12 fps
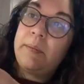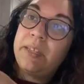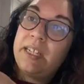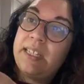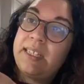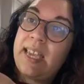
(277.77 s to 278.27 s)

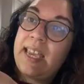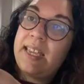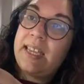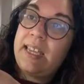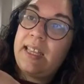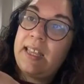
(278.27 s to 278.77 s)
going to take
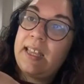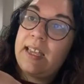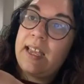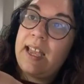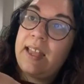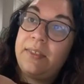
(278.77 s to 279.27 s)

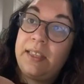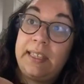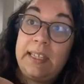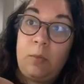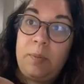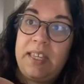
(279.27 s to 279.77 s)
the
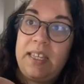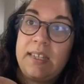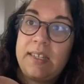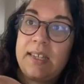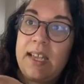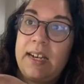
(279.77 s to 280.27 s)
little
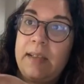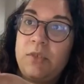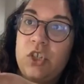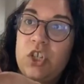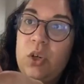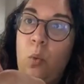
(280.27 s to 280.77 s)
piece, and I'm
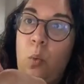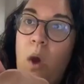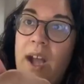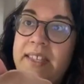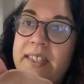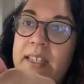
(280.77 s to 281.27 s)
just going to
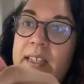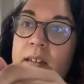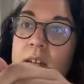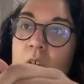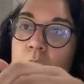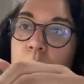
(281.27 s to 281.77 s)
wind
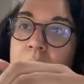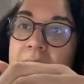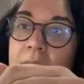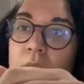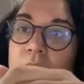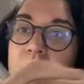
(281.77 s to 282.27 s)
it
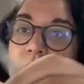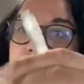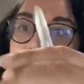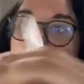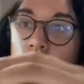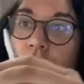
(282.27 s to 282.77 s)
around
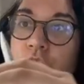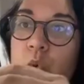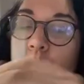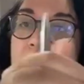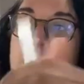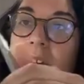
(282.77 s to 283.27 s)
the larger
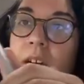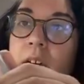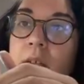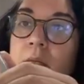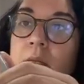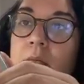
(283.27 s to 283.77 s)
wire.
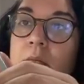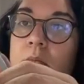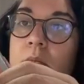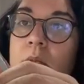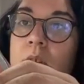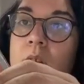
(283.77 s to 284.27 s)

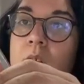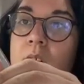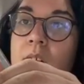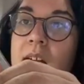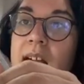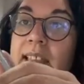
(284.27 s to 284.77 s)

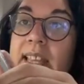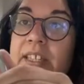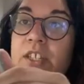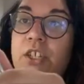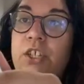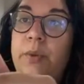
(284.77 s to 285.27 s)
I like
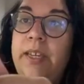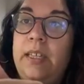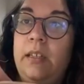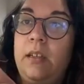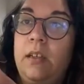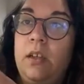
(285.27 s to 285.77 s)
to do
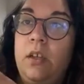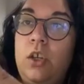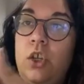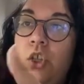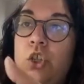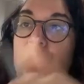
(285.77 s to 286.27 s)
it
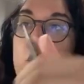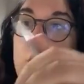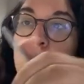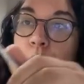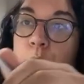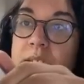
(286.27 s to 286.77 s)
2
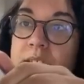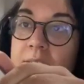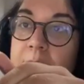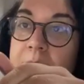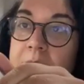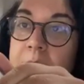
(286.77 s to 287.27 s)
or 3
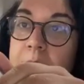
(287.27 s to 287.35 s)
times.